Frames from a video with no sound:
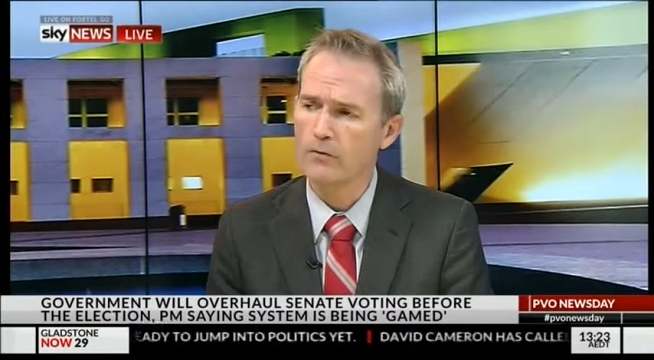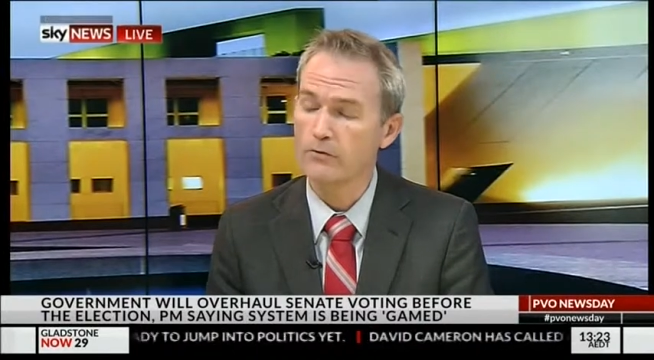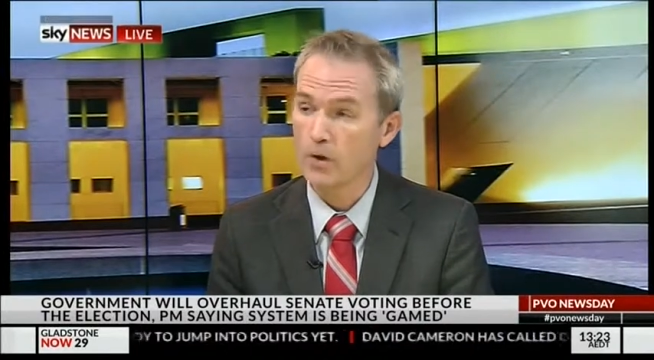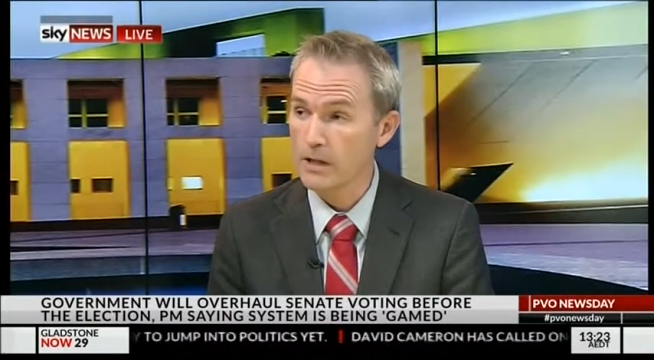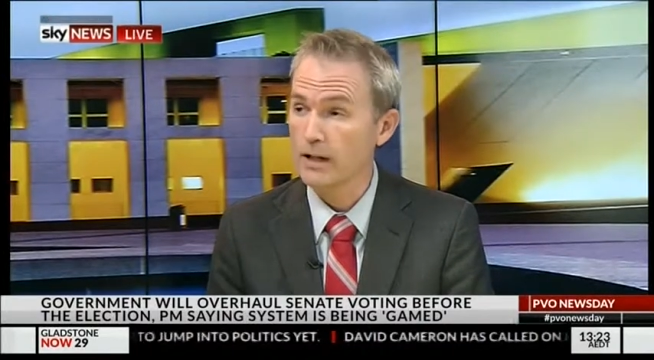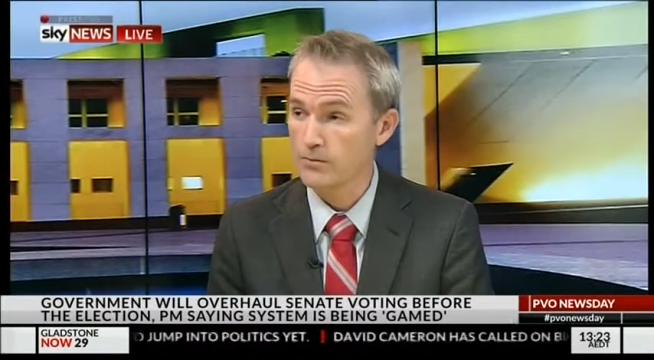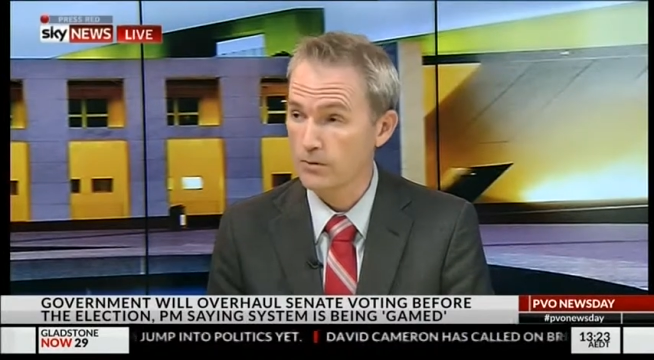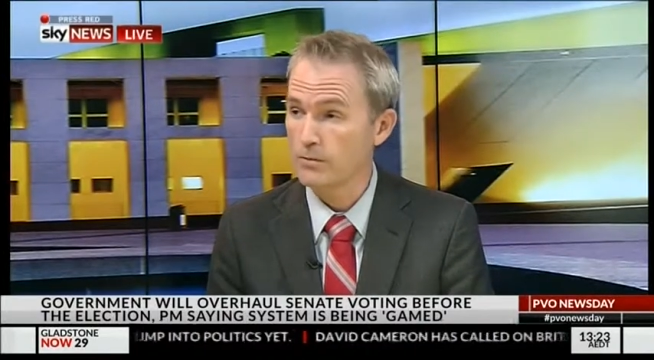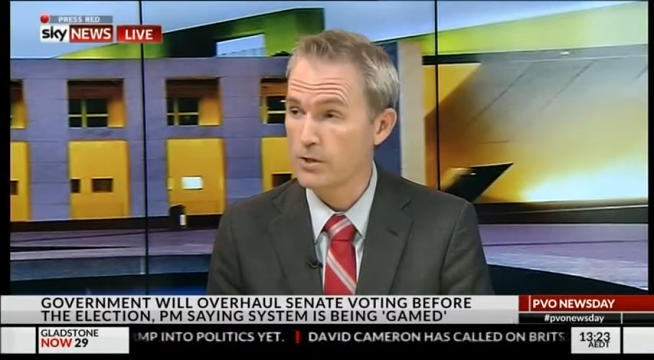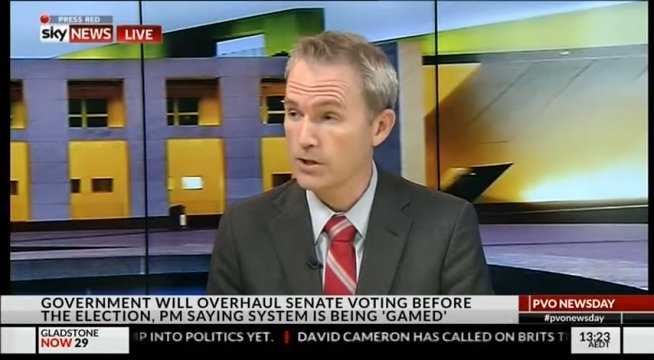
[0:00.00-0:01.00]
from the
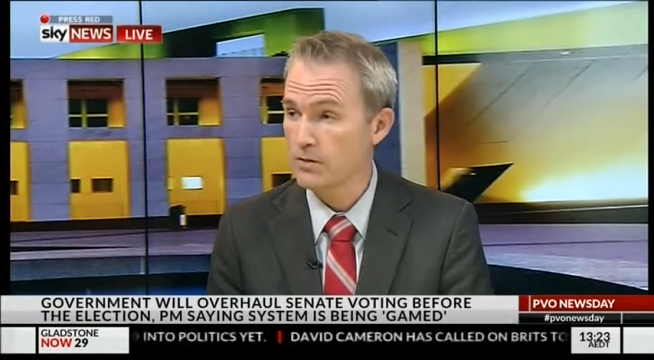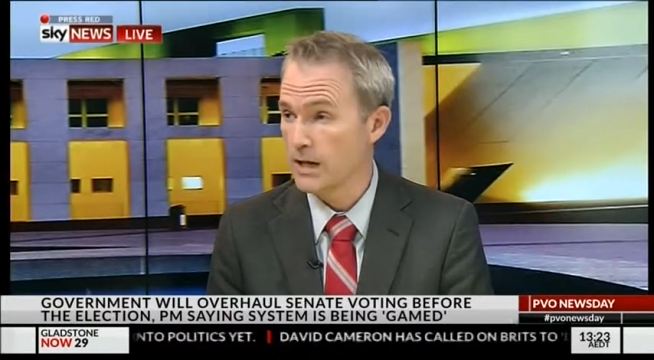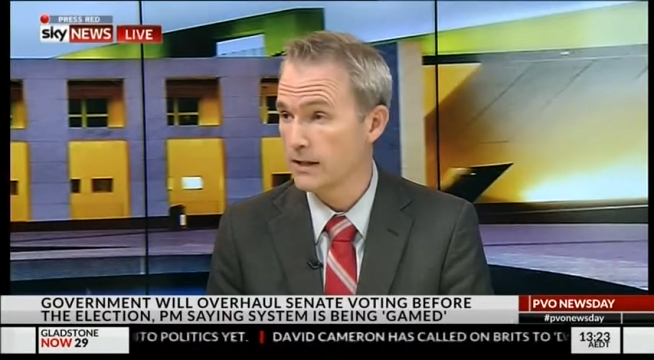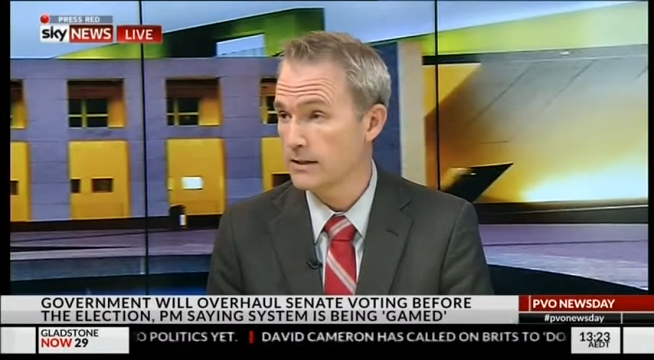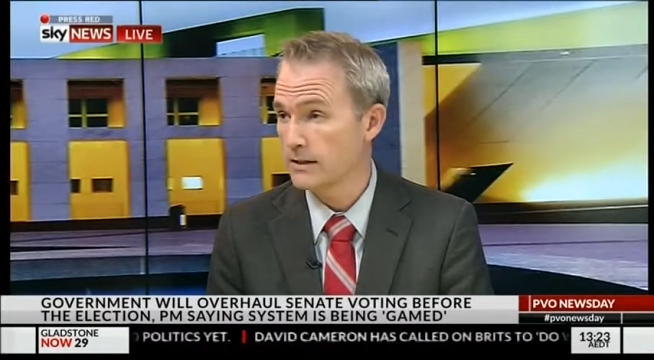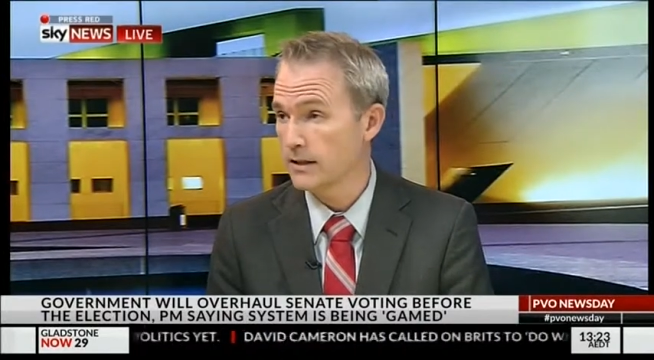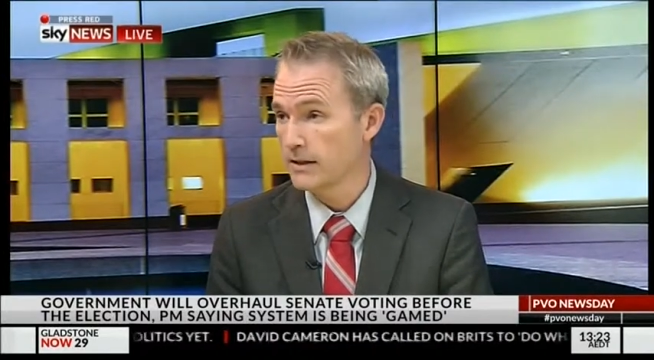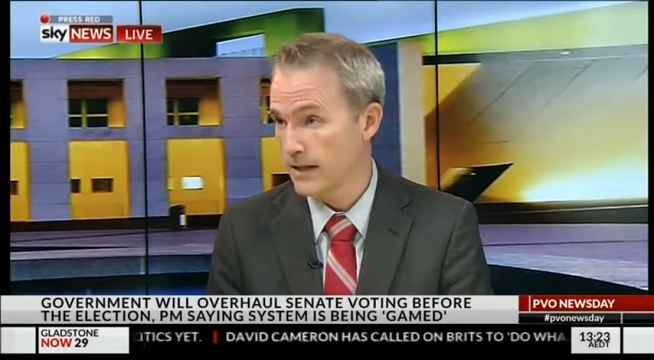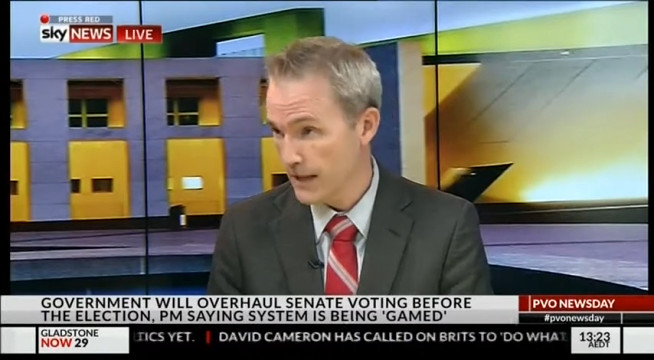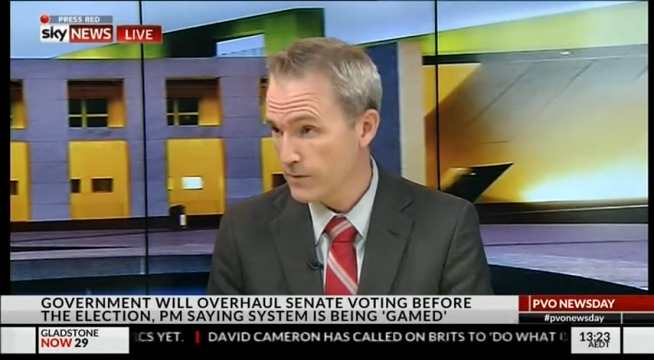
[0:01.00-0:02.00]
Electoral Commission about the
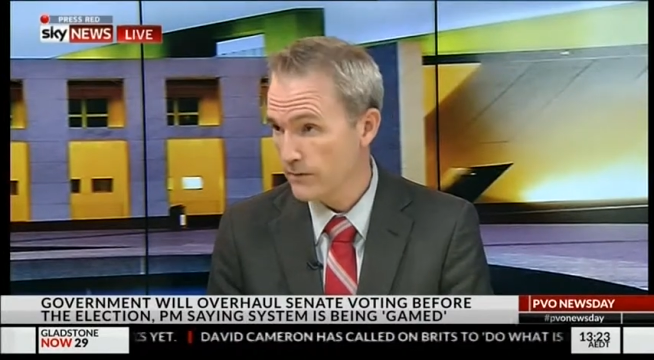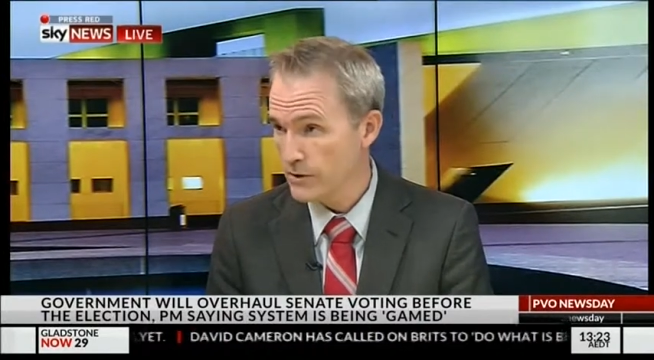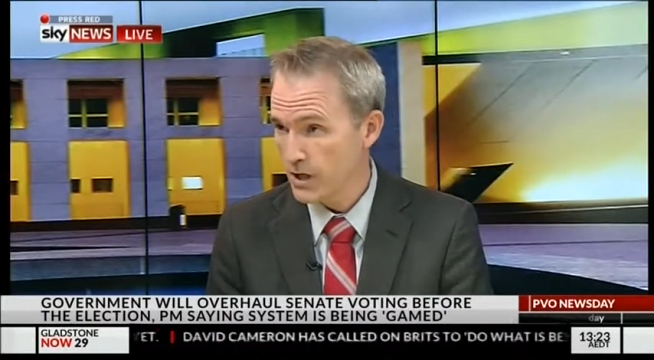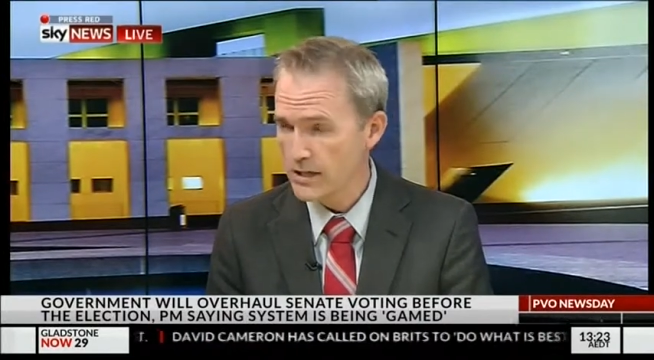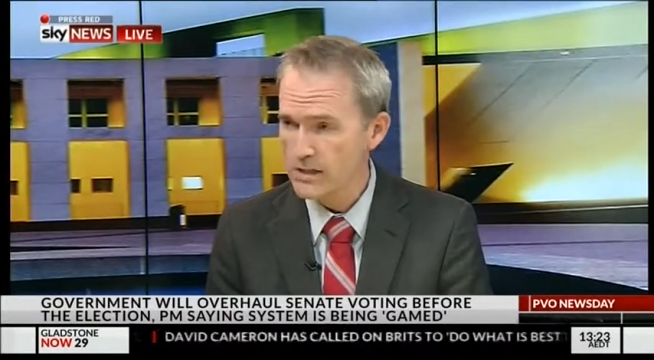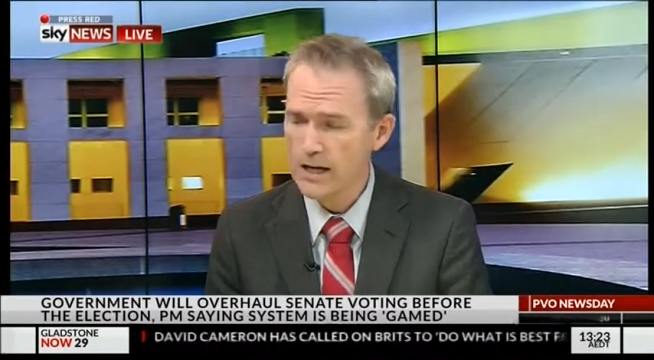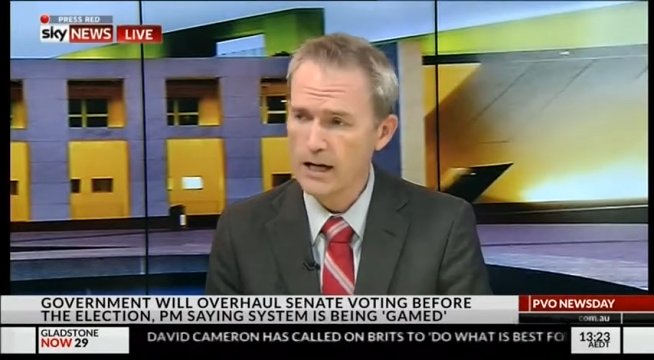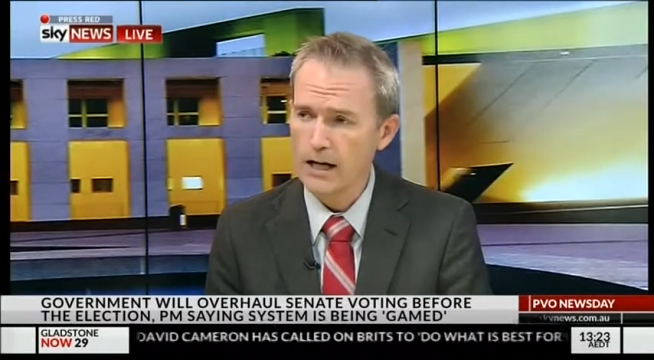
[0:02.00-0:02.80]
nature of the change,